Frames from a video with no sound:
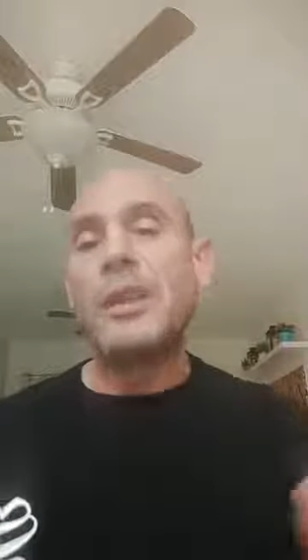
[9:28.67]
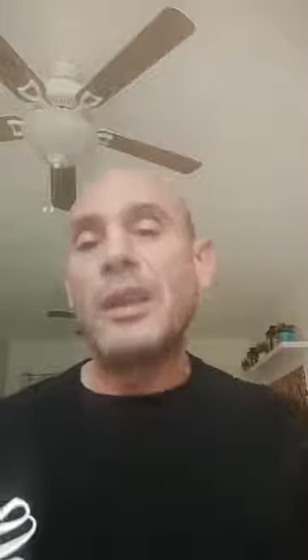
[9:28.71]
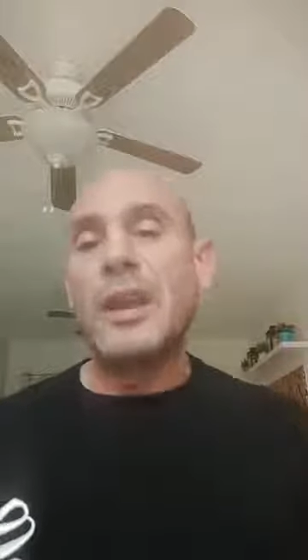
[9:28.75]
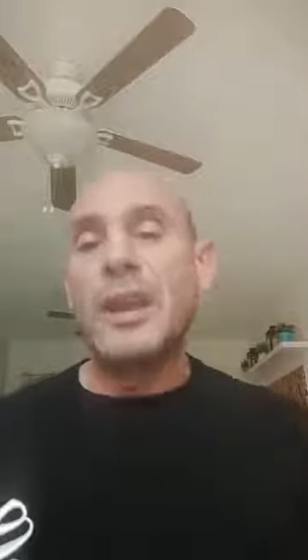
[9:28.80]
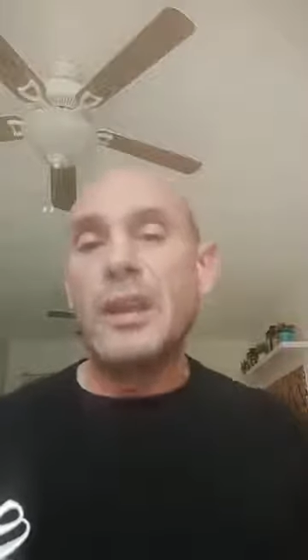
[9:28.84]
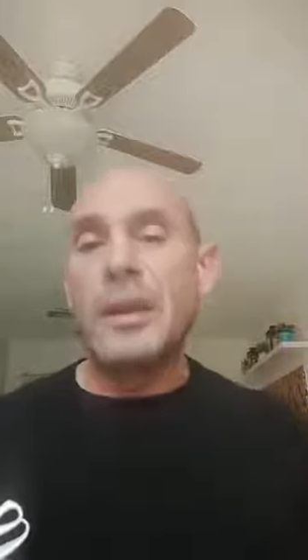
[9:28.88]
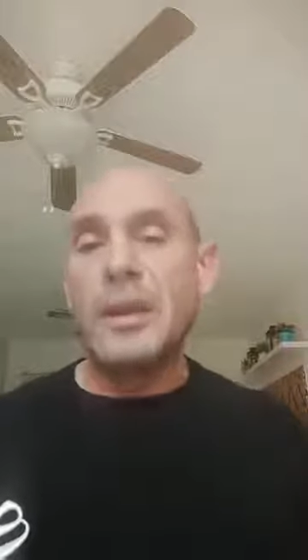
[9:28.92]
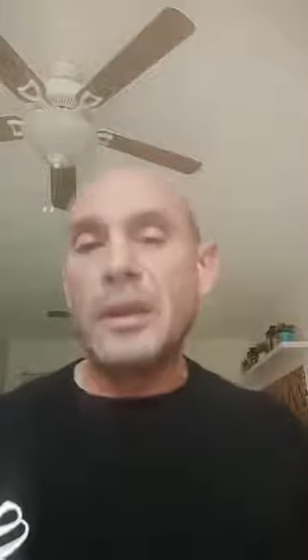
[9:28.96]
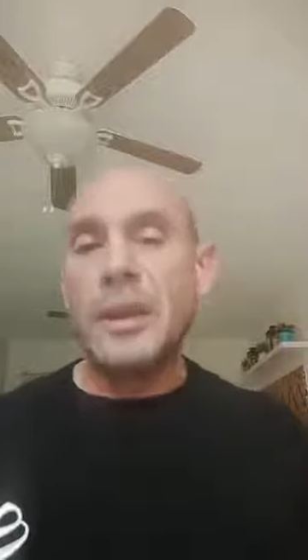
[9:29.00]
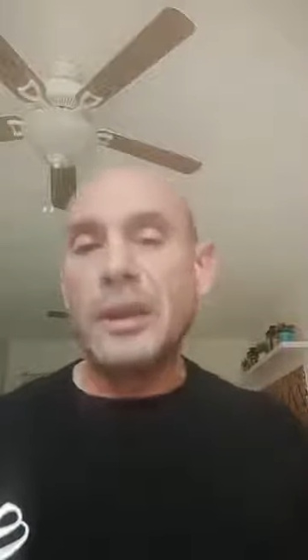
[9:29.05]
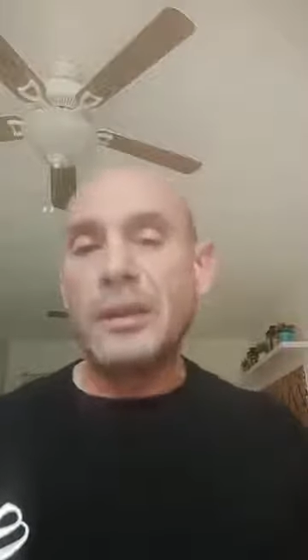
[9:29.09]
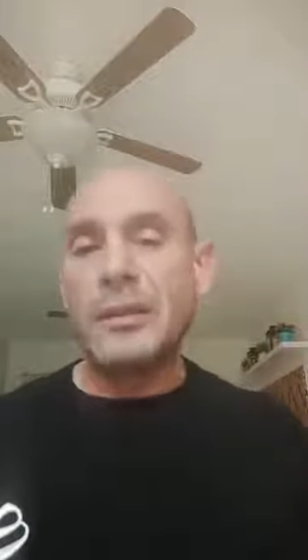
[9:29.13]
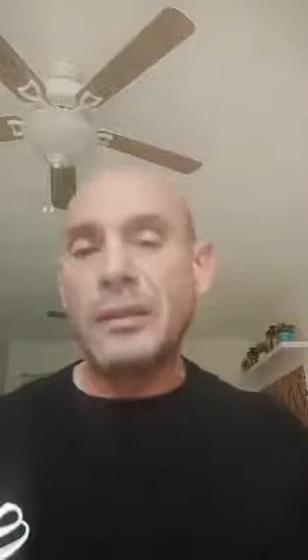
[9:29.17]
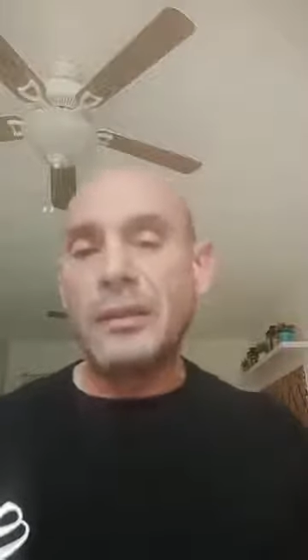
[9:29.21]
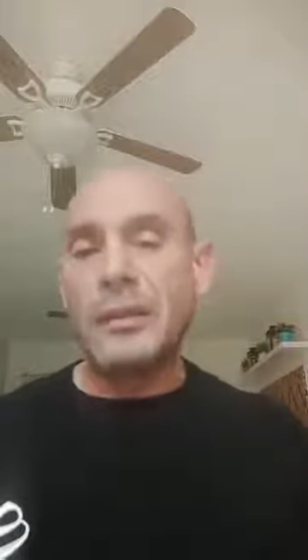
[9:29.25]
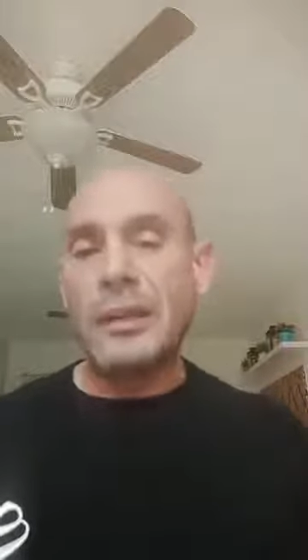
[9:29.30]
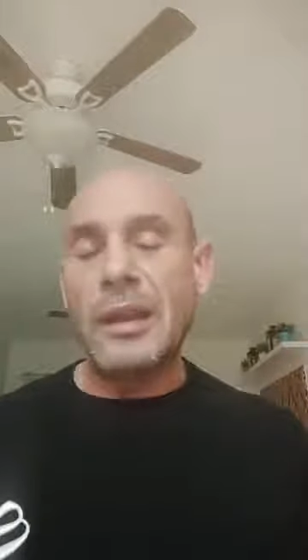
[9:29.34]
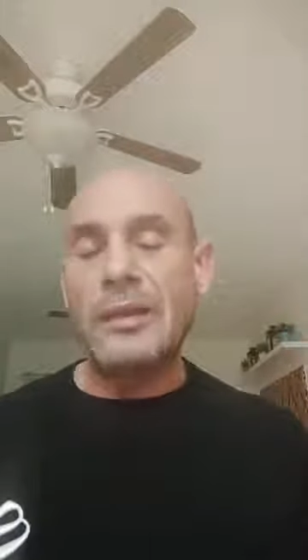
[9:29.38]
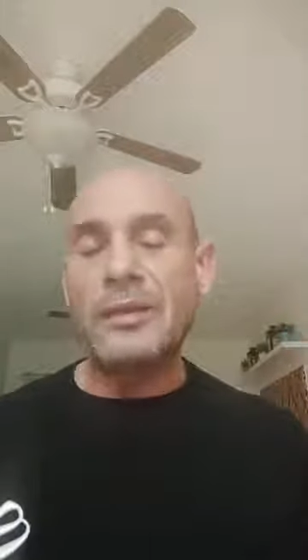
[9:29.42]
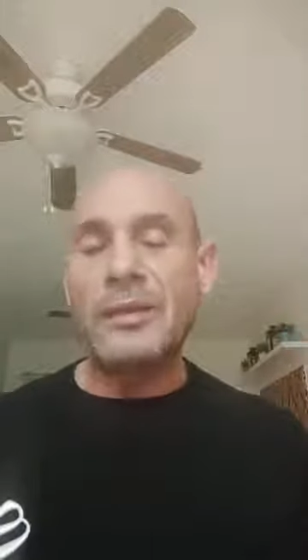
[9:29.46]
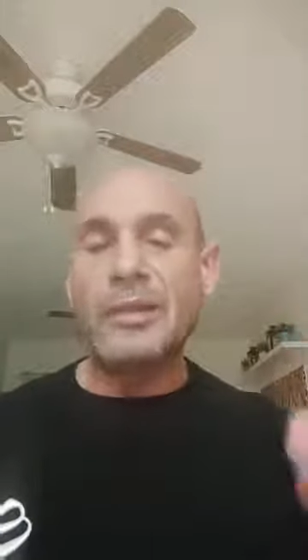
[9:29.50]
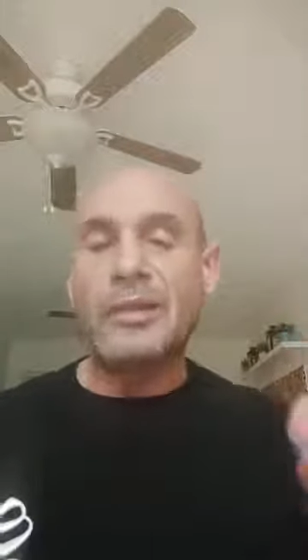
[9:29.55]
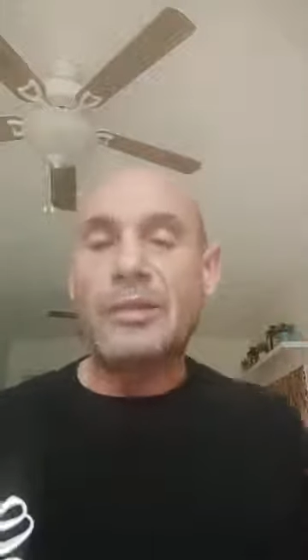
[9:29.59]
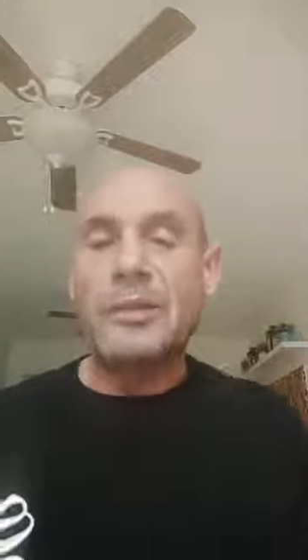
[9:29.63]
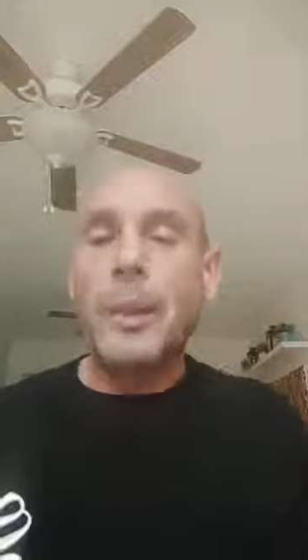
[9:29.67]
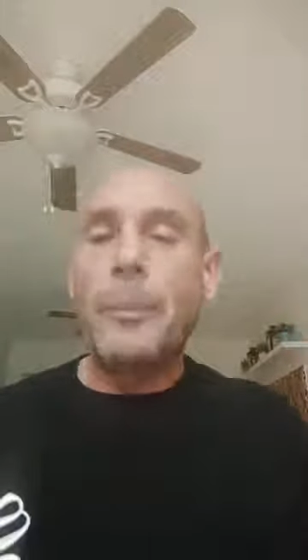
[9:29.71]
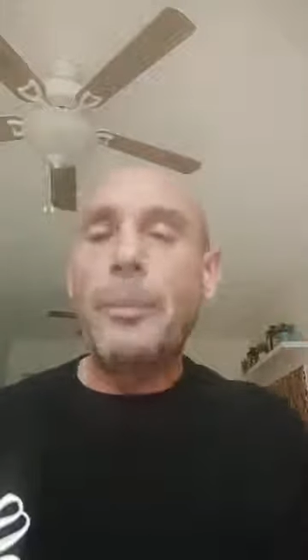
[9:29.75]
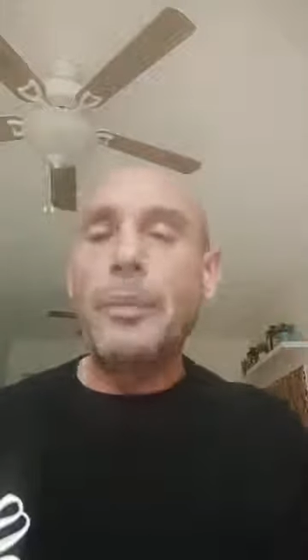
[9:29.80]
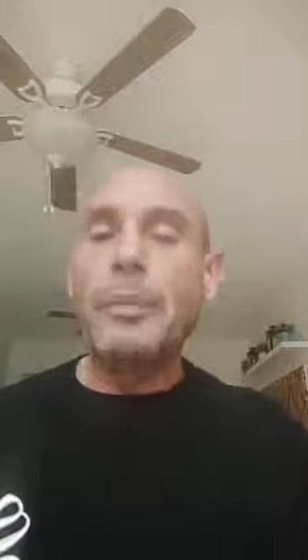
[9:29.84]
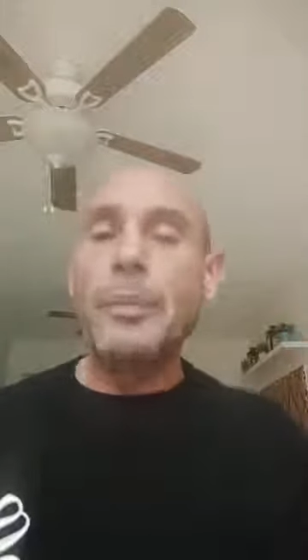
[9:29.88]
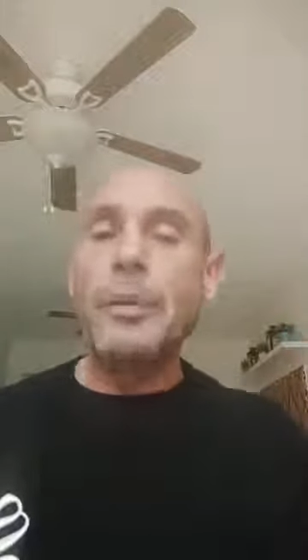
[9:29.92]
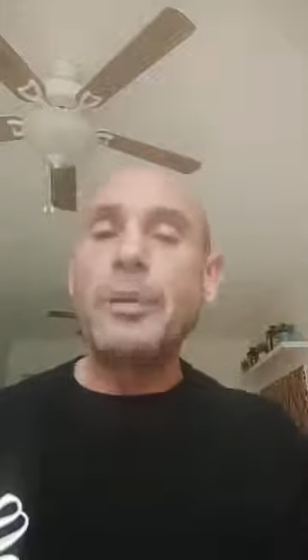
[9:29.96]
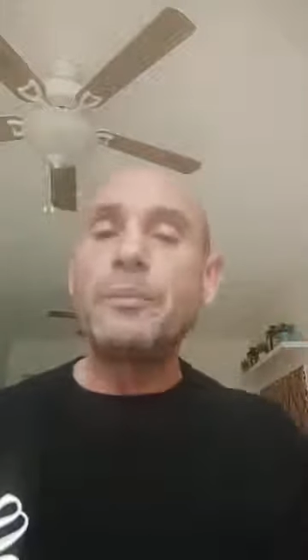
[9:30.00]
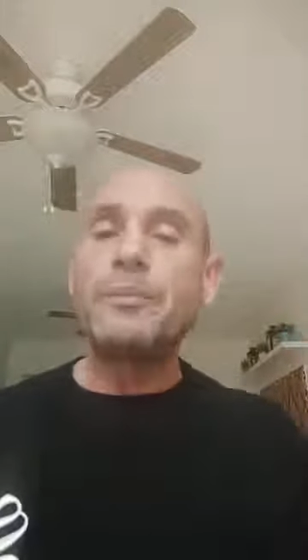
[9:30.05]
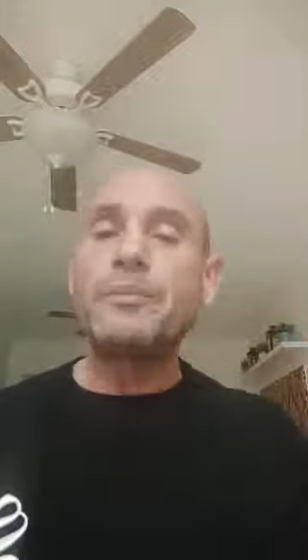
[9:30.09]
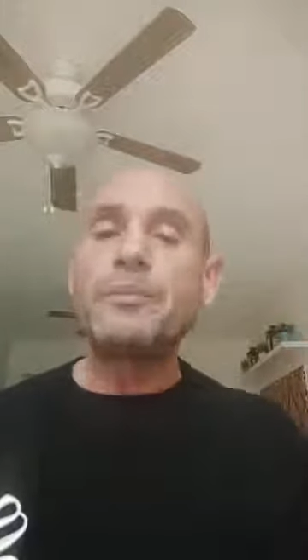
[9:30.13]
it as a
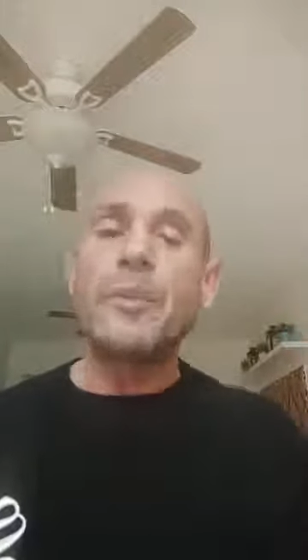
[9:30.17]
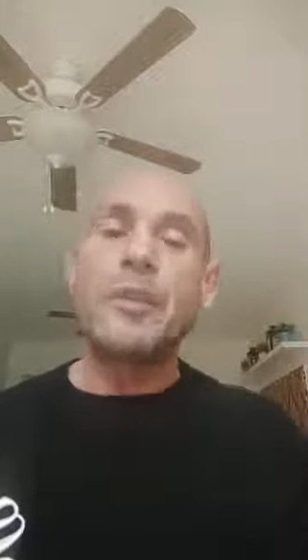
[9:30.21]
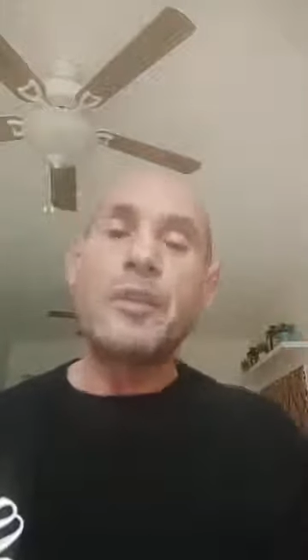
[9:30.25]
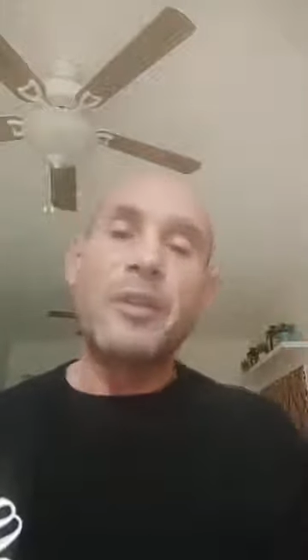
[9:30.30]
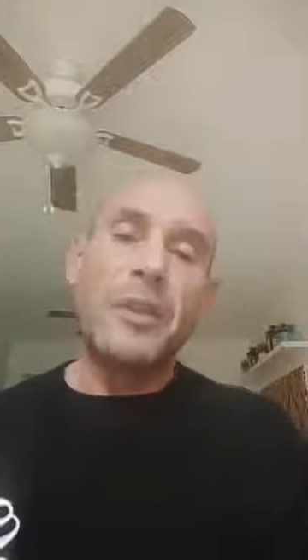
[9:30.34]
supplement,